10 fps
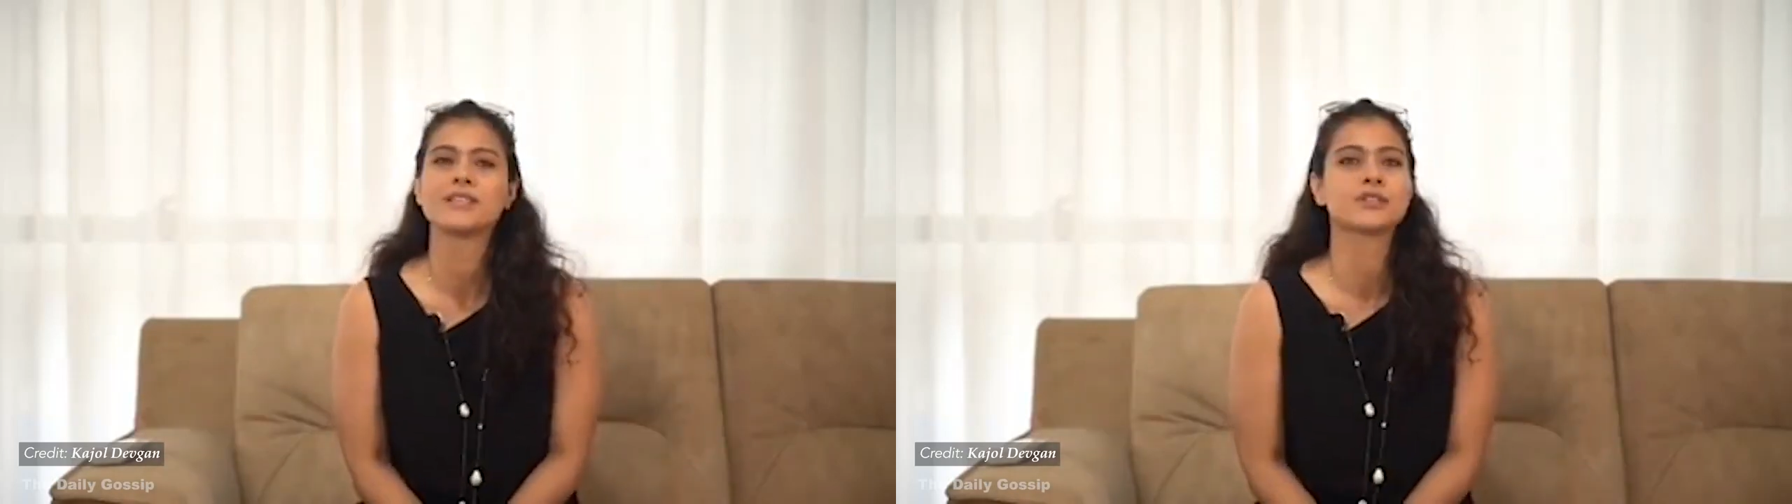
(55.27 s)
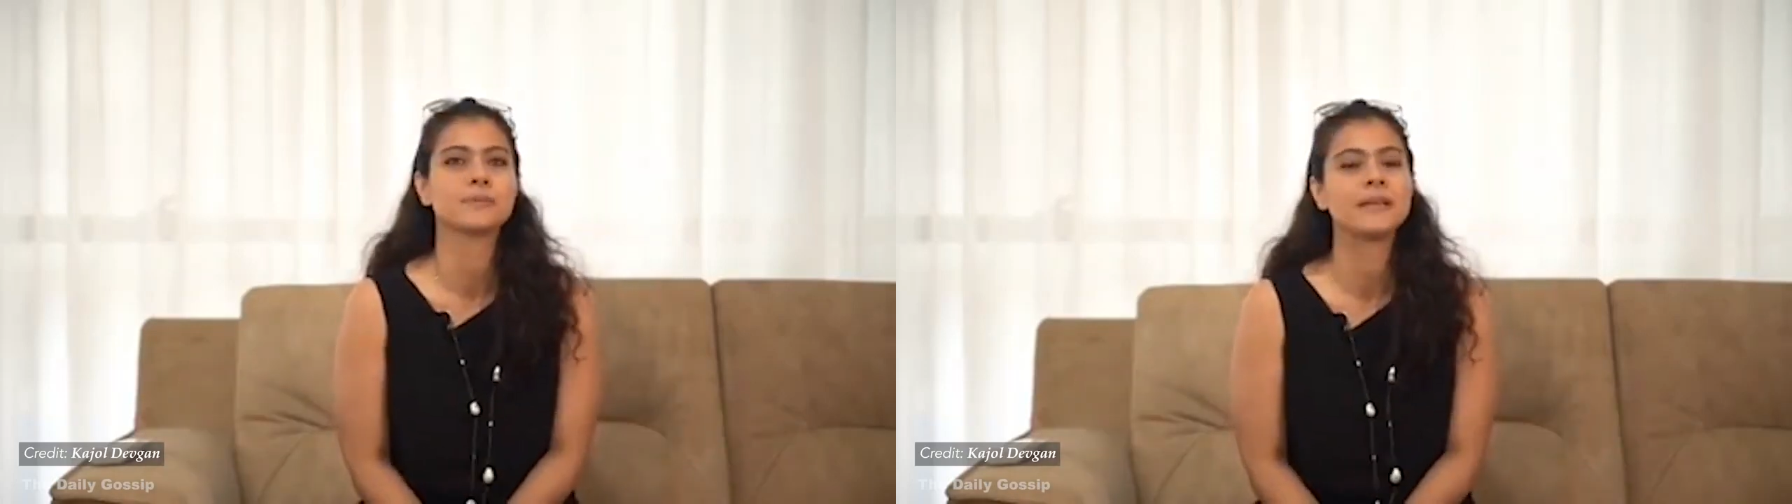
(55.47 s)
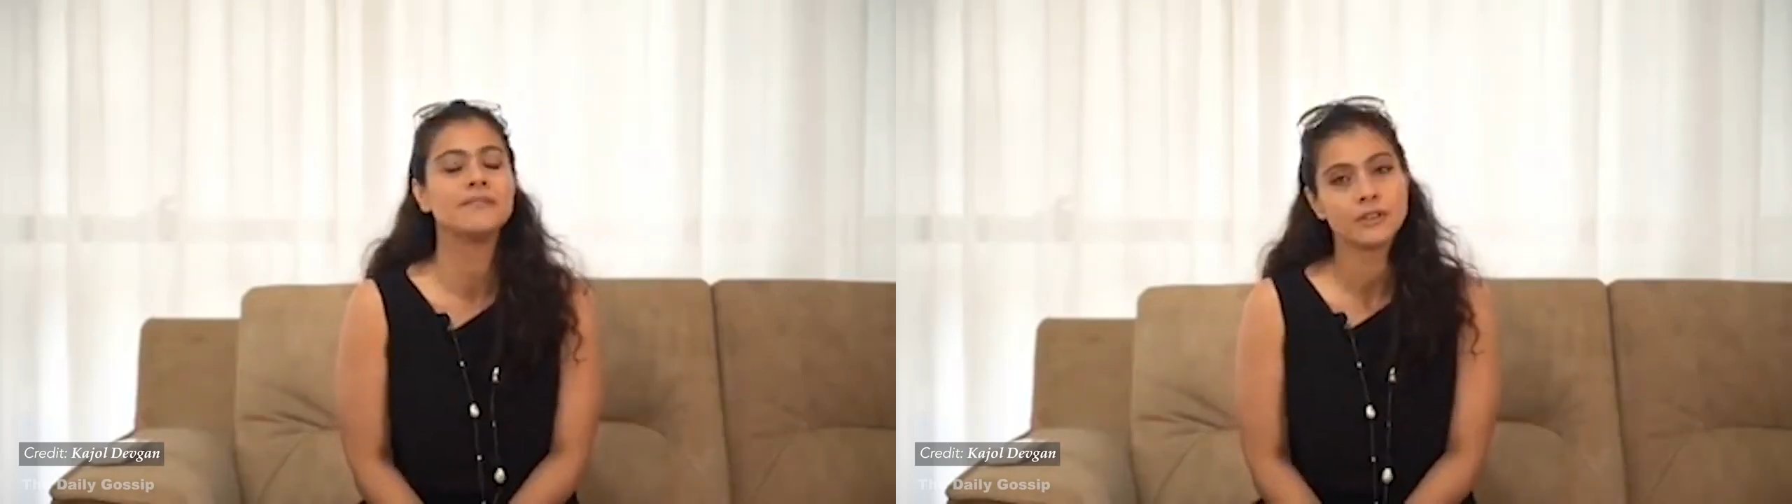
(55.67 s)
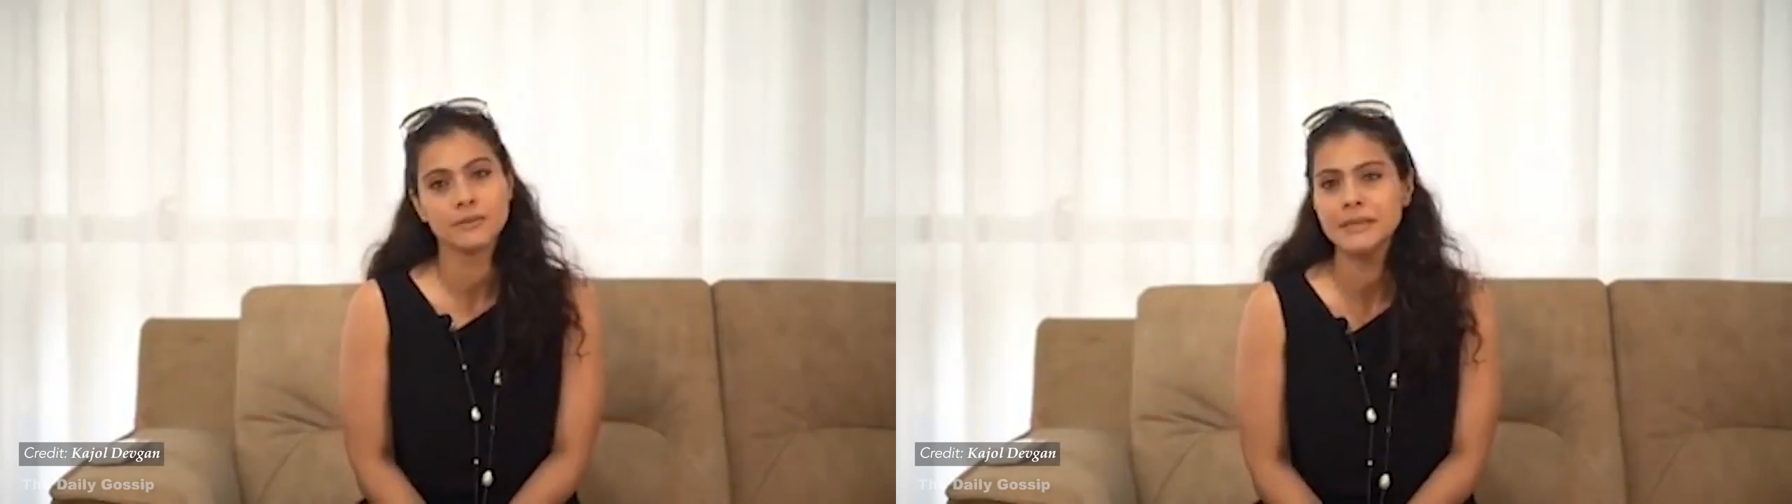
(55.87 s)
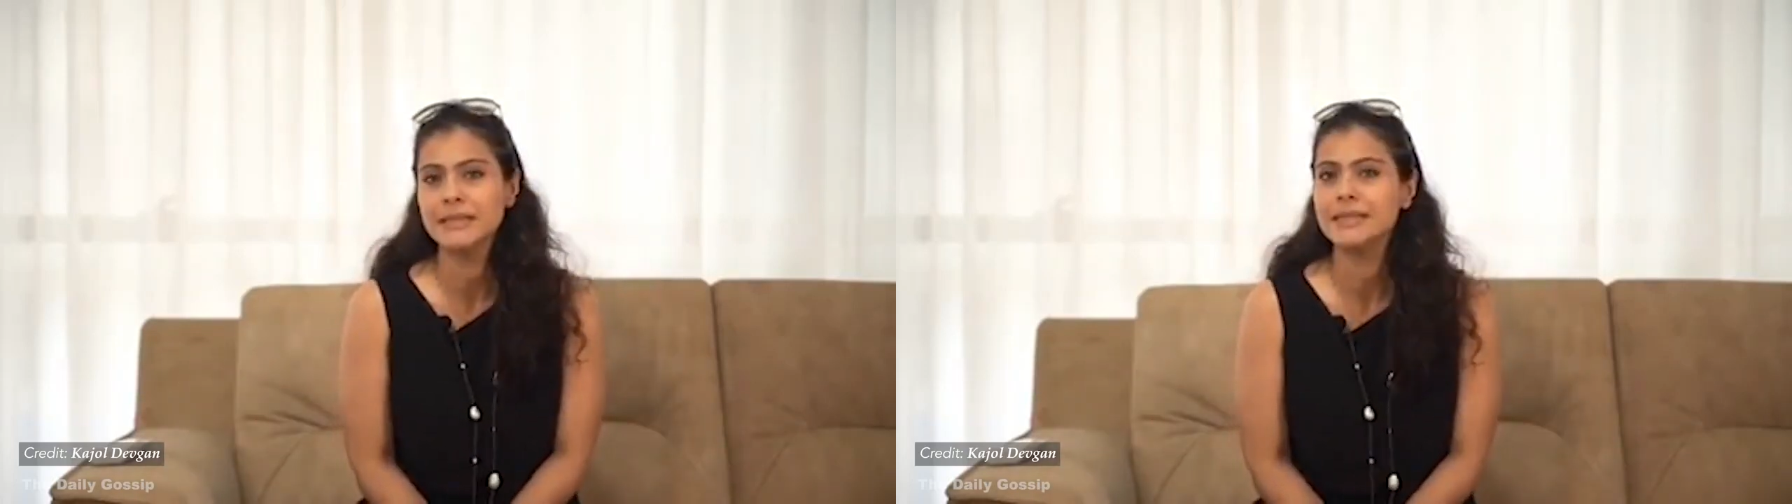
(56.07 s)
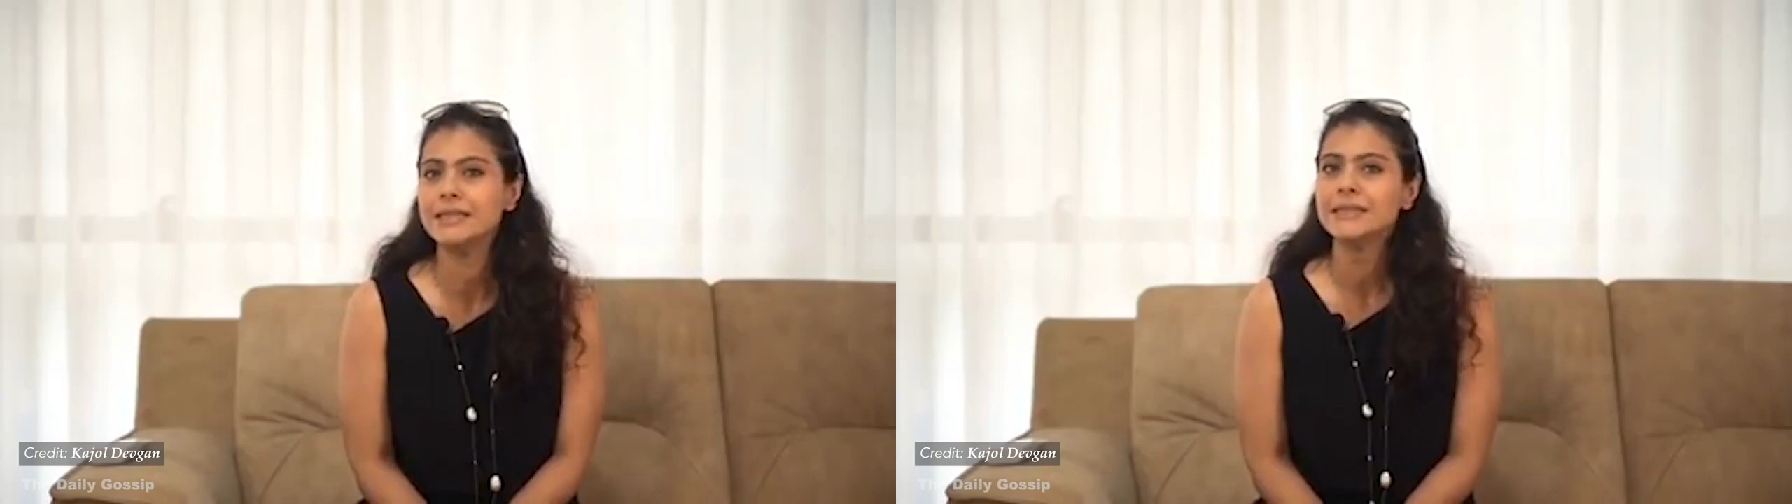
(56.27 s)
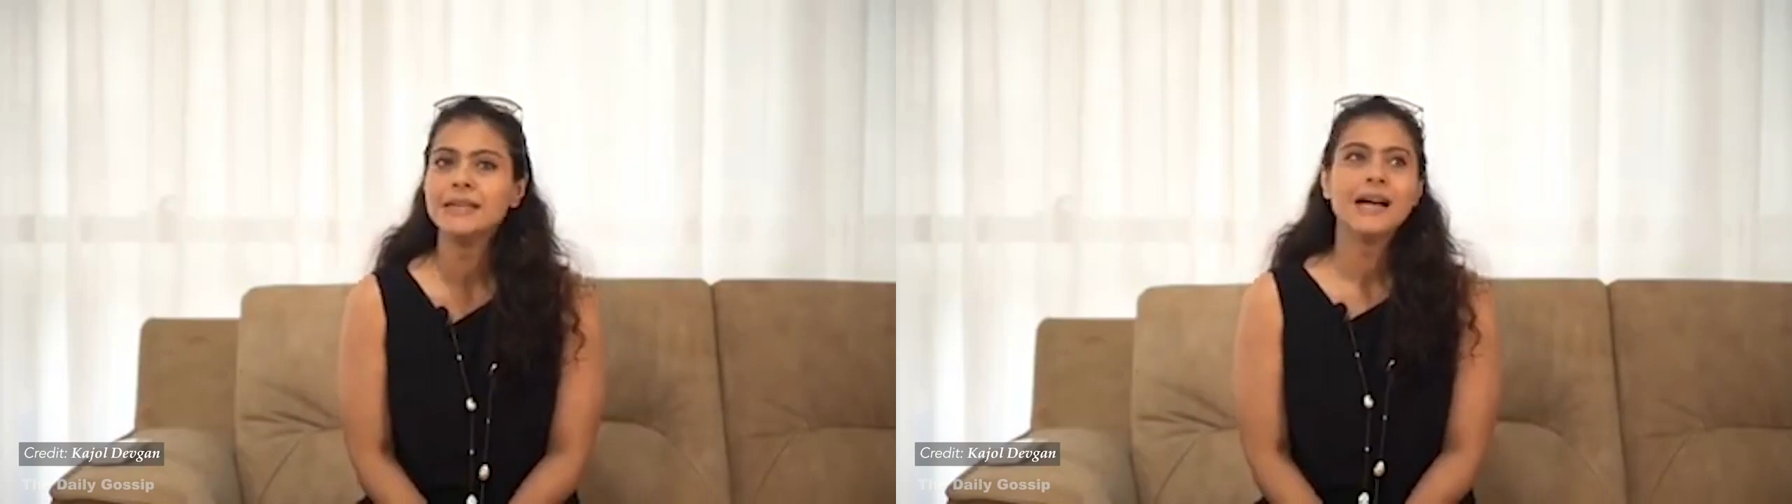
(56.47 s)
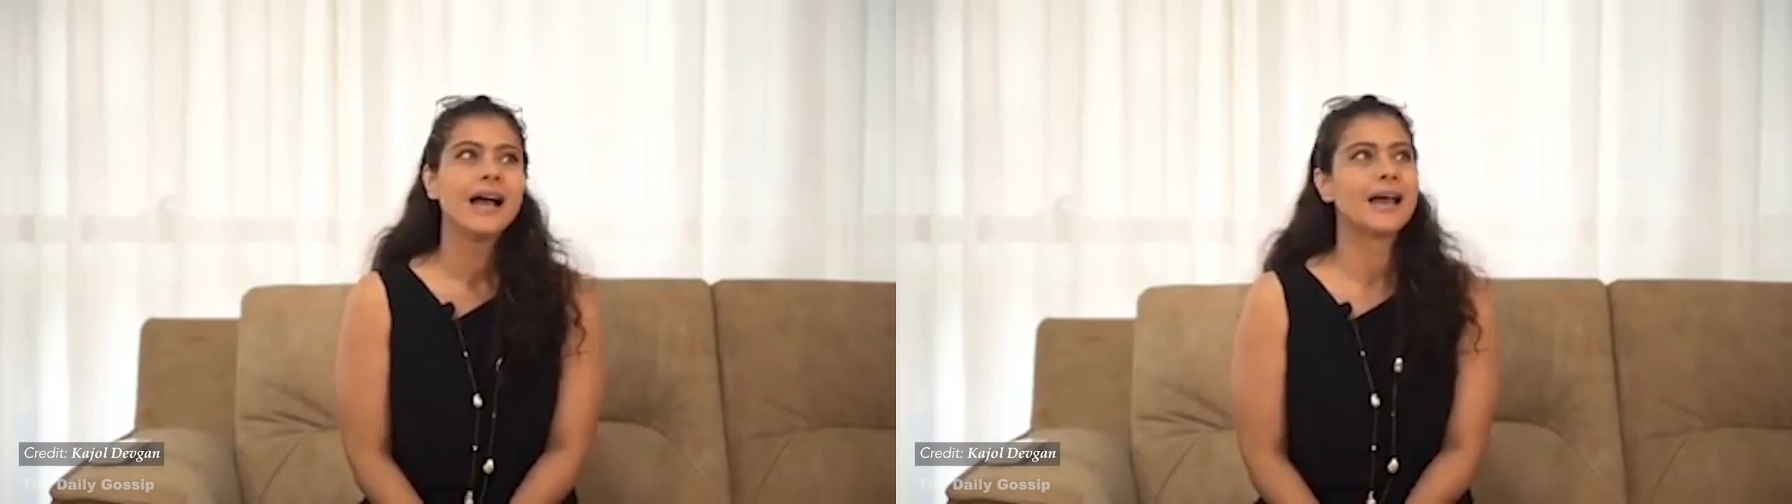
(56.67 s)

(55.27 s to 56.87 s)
wished me verbally